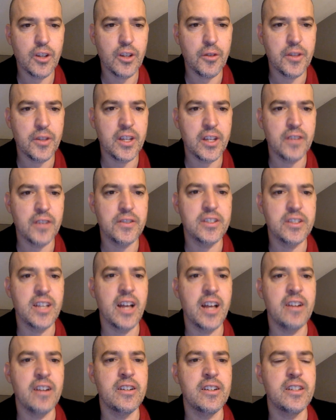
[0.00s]
Think of
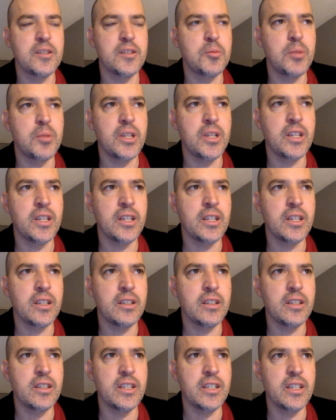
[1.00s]
Saturn as being
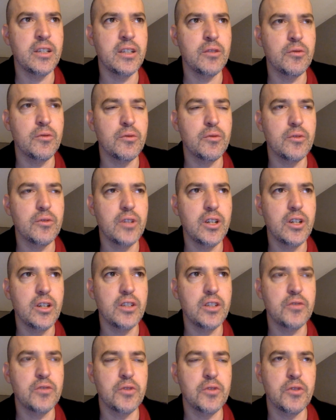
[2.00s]

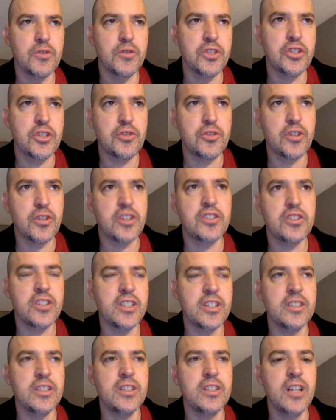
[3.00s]
as
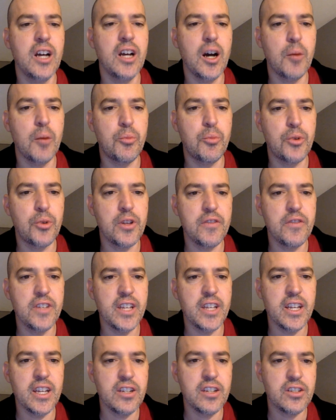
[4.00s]
restriction,
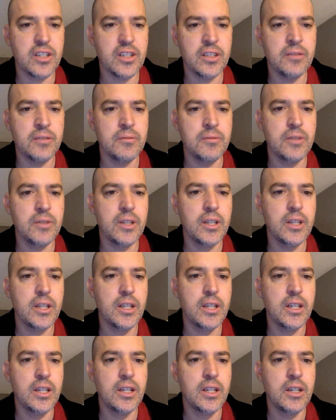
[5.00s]
abbreviation.
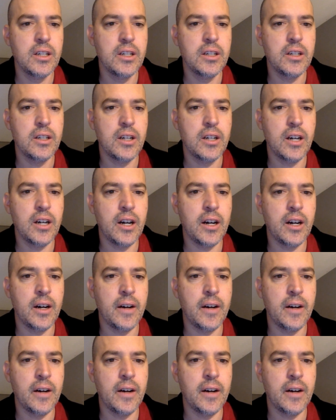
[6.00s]
I